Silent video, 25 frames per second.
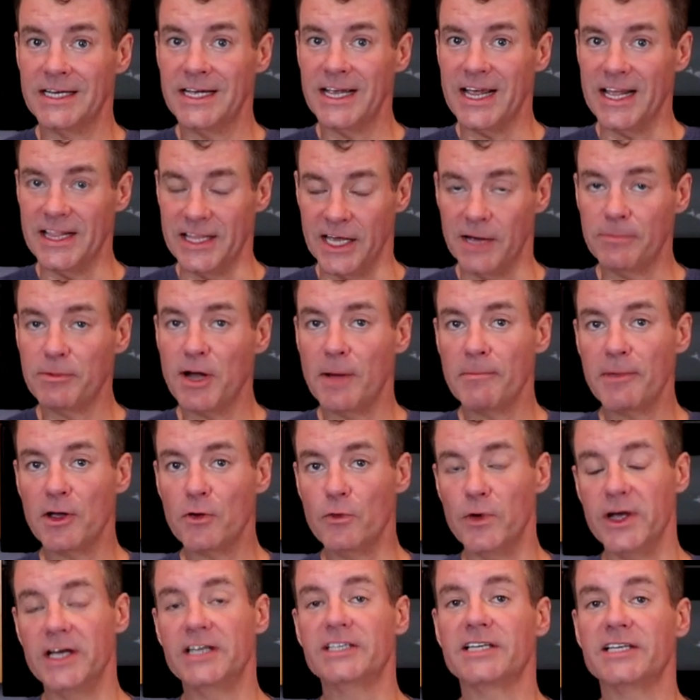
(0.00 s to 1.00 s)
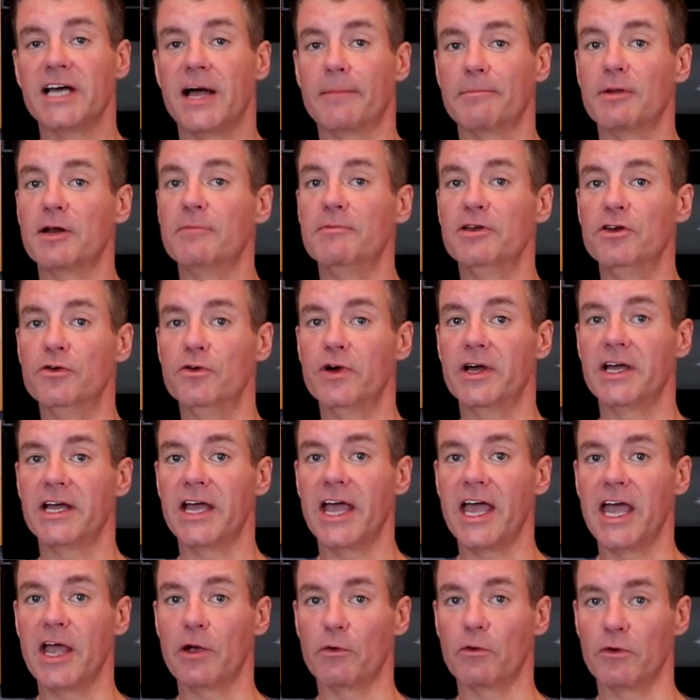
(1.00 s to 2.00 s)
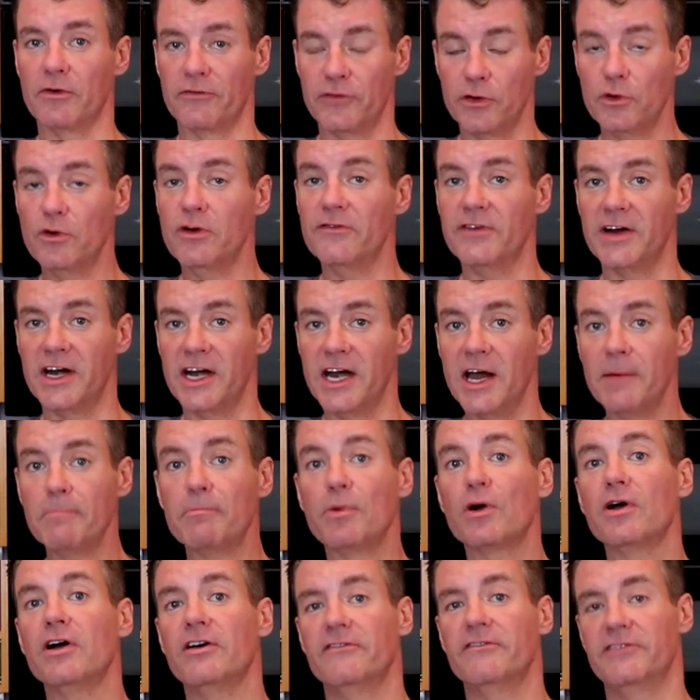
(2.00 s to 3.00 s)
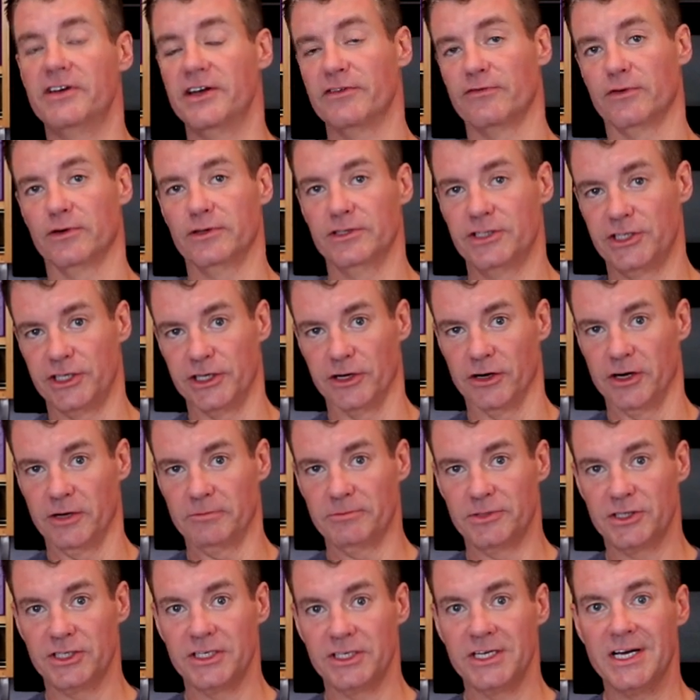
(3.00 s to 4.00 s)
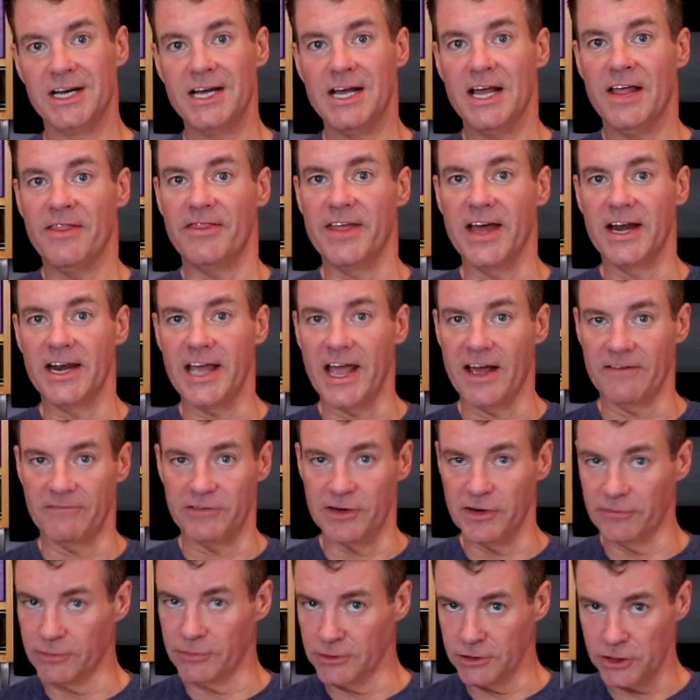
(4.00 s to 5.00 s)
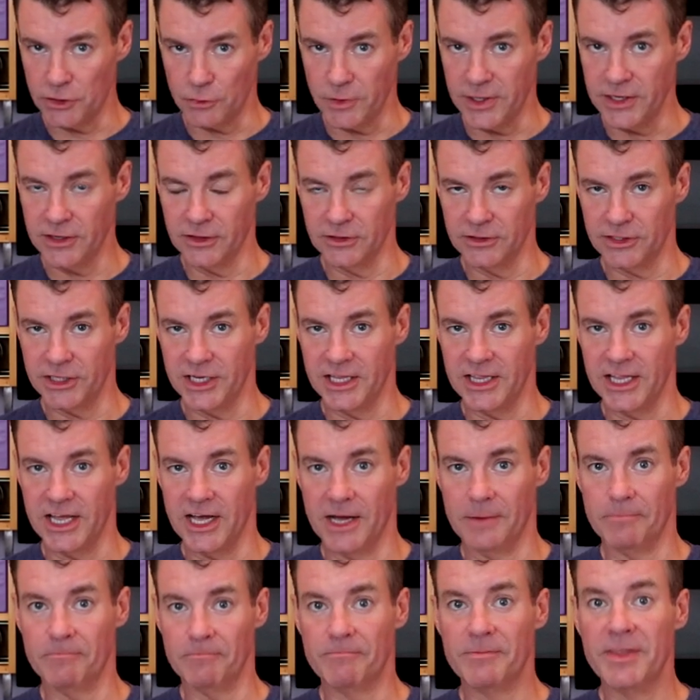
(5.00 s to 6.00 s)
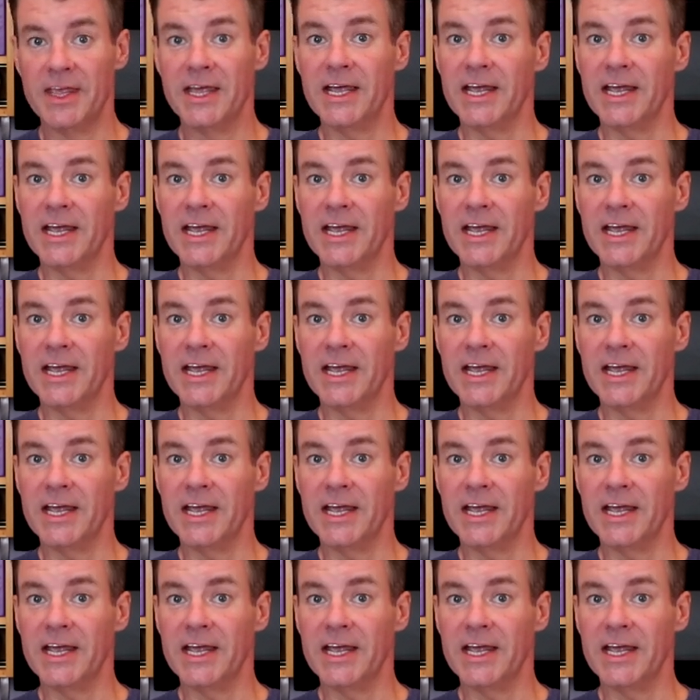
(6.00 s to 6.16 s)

in the upcoming weeks I'm going to be doing a review of a number of different syrups that have different sweeteners in them,